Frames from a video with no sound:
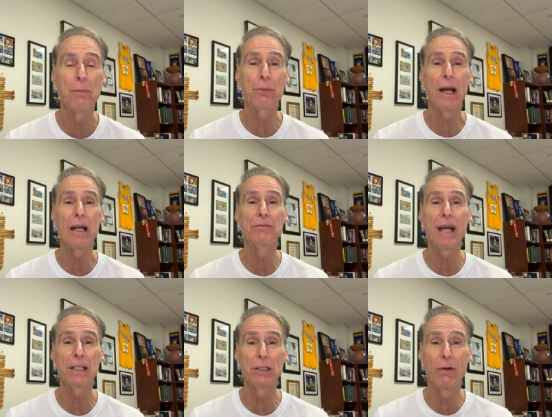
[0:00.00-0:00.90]
A prayer of
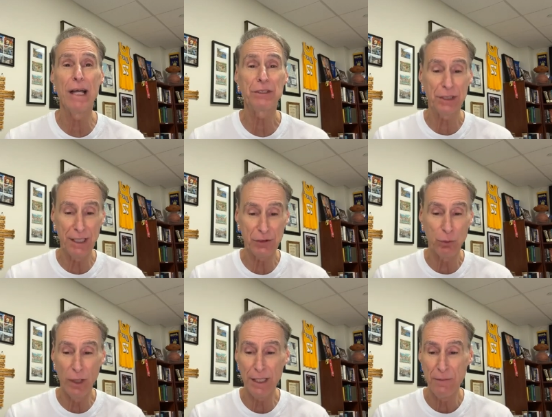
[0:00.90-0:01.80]
declaration
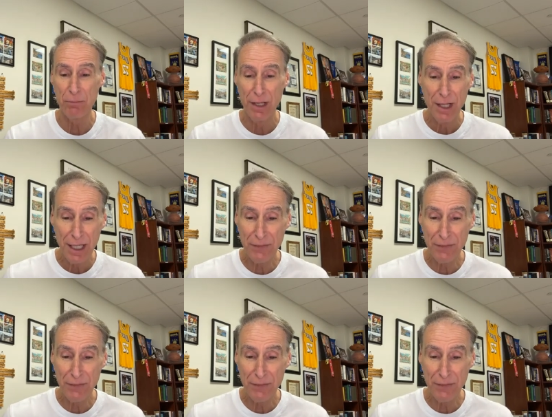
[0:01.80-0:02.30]
is when,